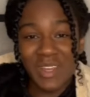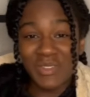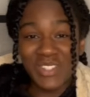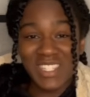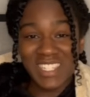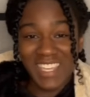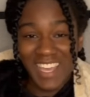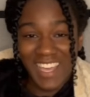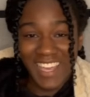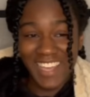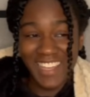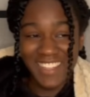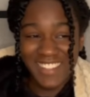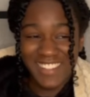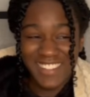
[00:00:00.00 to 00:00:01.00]
I'm
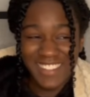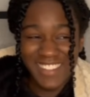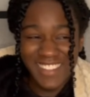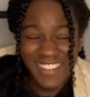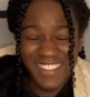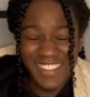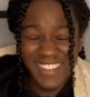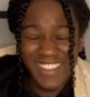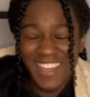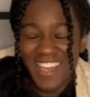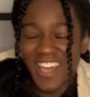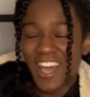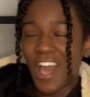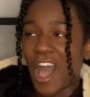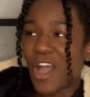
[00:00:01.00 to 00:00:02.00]
scared.
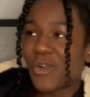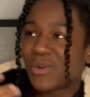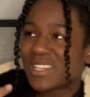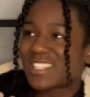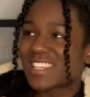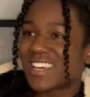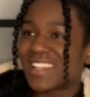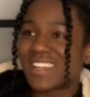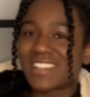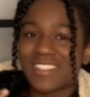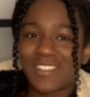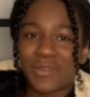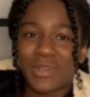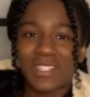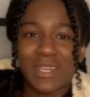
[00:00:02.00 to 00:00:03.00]
I always get like
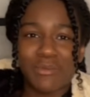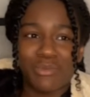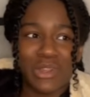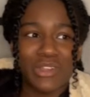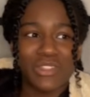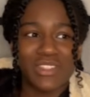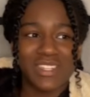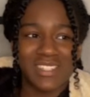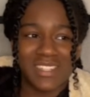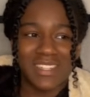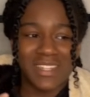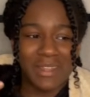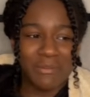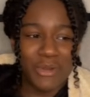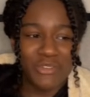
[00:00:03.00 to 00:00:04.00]
this, I always get breathless and
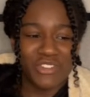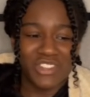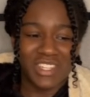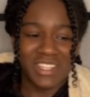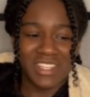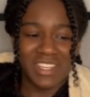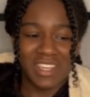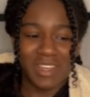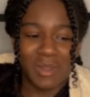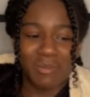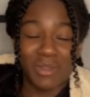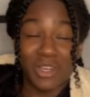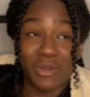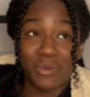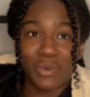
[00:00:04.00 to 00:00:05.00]
then I'm overthinking and I'm
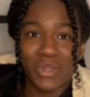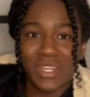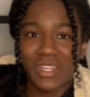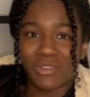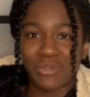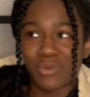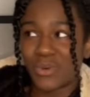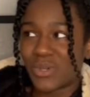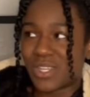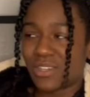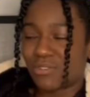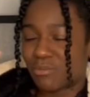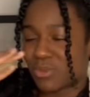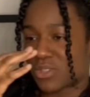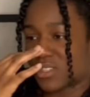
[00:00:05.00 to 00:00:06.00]
like, what if?
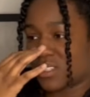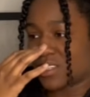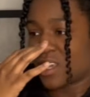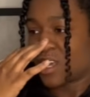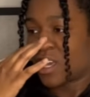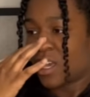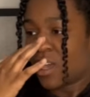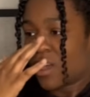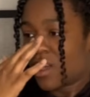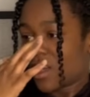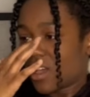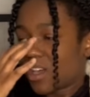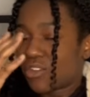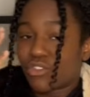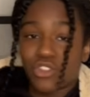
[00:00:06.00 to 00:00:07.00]
Because
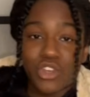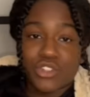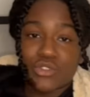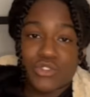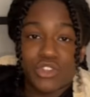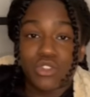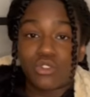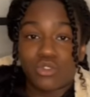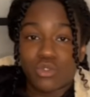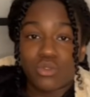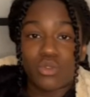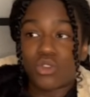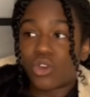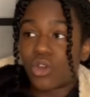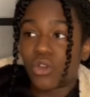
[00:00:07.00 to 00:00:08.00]
for those of you who do
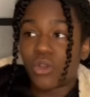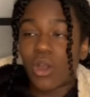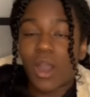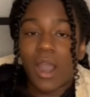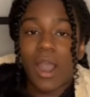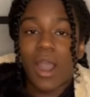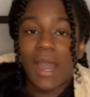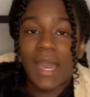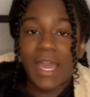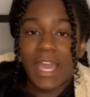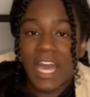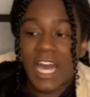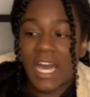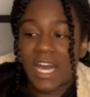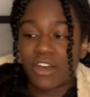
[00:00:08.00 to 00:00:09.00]
not know, I
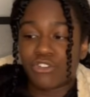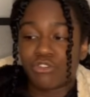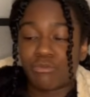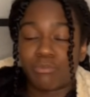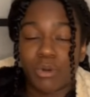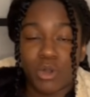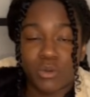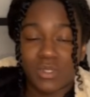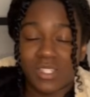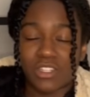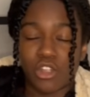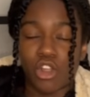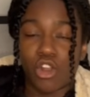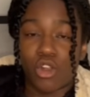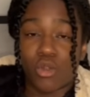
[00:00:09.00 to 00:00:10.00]
have
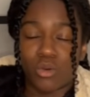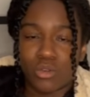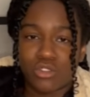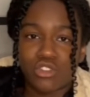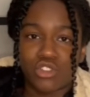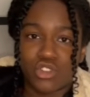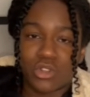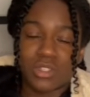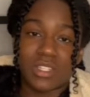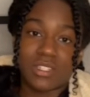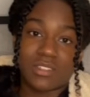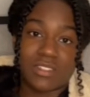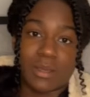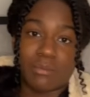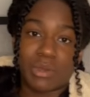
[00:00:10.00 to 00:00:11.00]
posted a lot during this
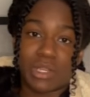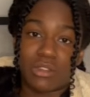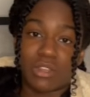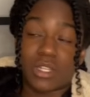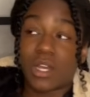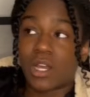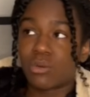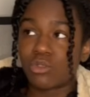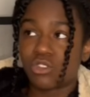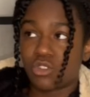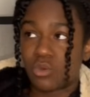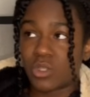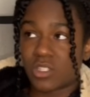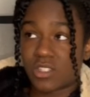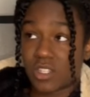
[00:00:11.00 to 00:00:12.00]
exam period. I was
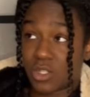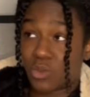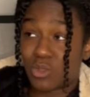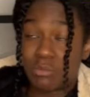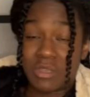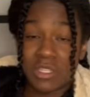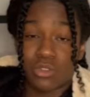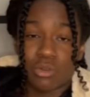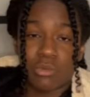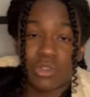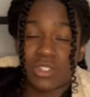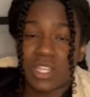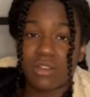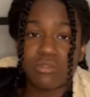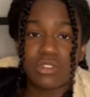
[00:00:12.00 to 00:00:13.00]
doing study with me's
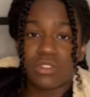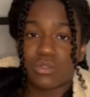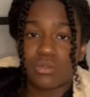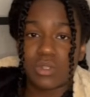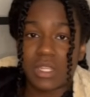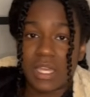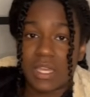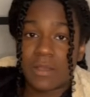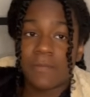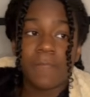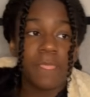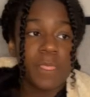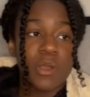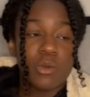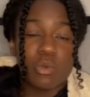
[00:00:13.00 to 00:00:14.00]
almost every single day,
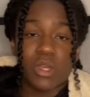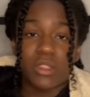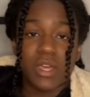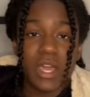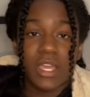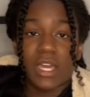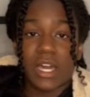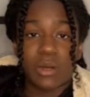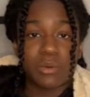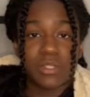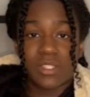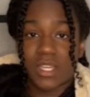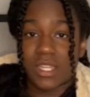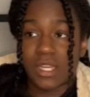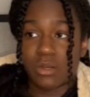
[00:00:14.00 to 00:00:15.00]
whether 8 hours,
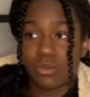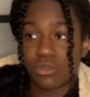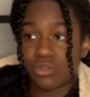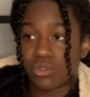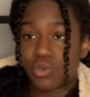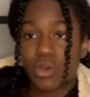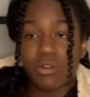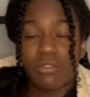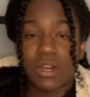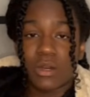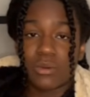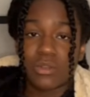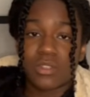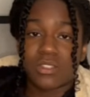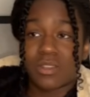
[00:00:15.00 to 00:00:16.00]
10 hours or 12
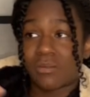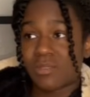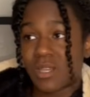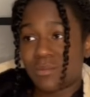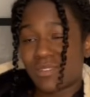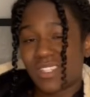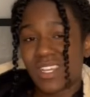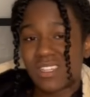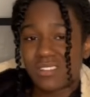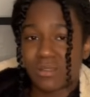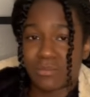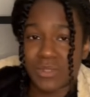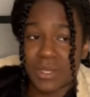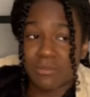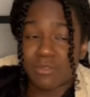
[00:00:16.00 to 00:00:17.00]
hours, sometimes less,
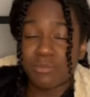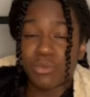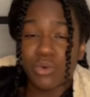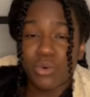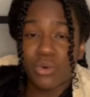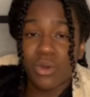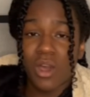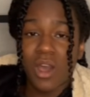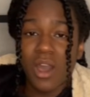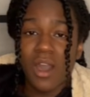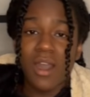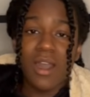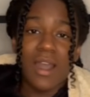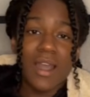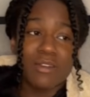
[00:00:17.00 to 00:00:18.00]
sometimes more.
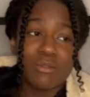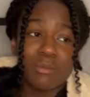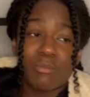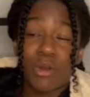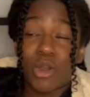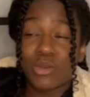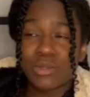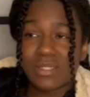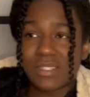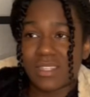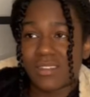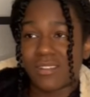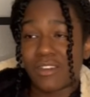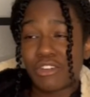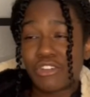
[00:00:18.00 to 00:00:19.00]
I have been
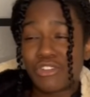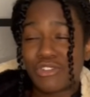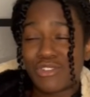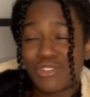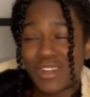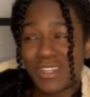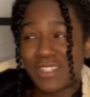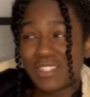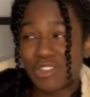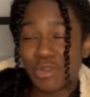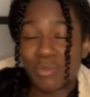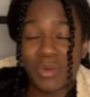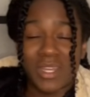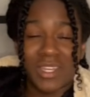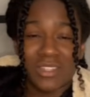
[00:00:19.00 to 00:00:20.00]
posting like crazy
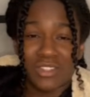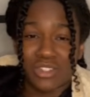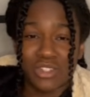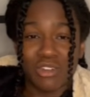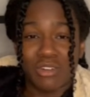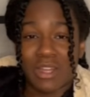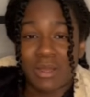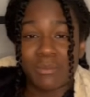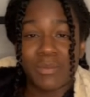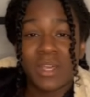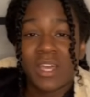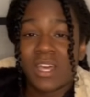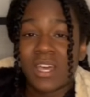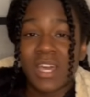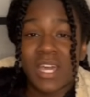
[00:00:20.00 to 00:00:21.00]
on my Instagram,
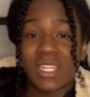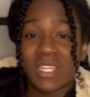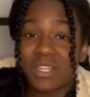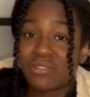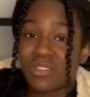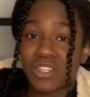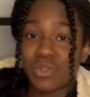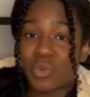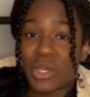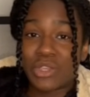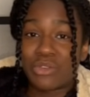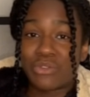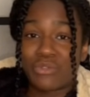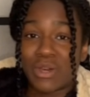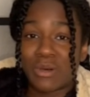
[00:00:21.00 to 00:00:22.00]
and if that's where
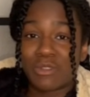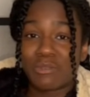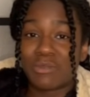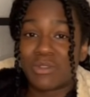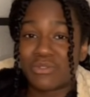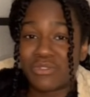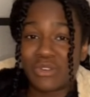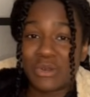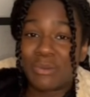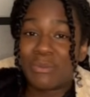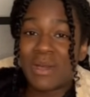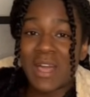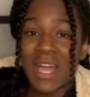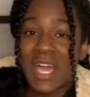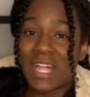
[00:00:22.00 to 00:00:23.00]
you found me
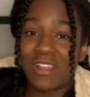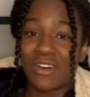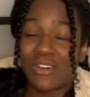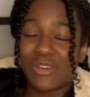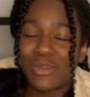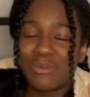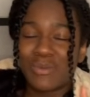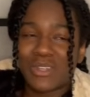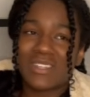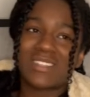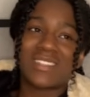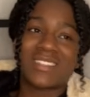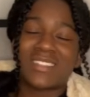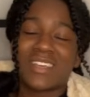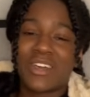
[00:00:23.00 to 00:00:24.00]
from, hello,
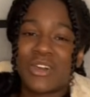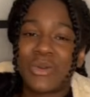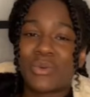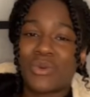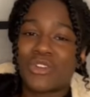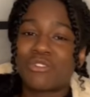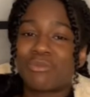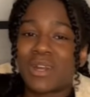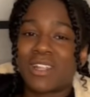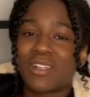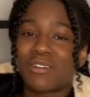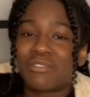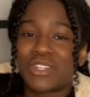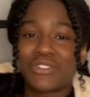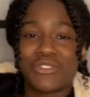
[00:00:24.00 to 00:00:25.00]
because one of my
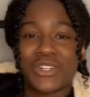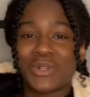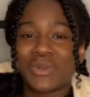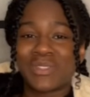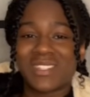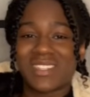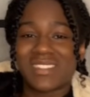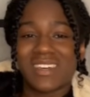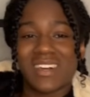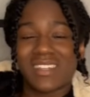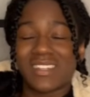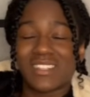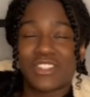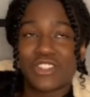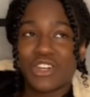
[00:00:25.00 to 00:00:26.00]
lovely reels
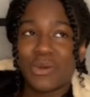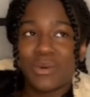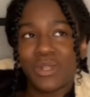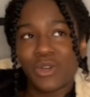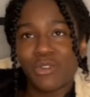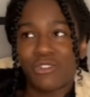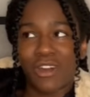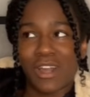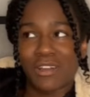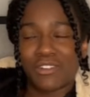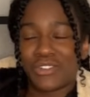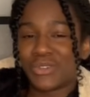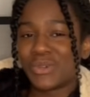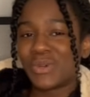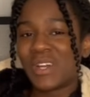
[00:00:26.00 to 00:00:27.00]
decided to go a little
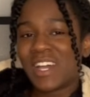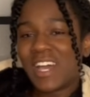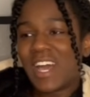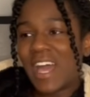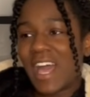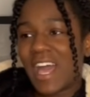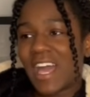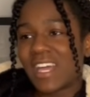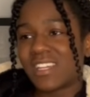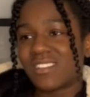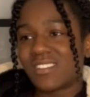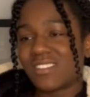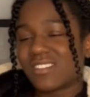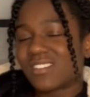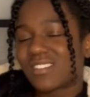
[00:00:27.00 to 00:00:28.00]
viral
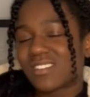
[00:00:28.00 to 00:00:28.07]
and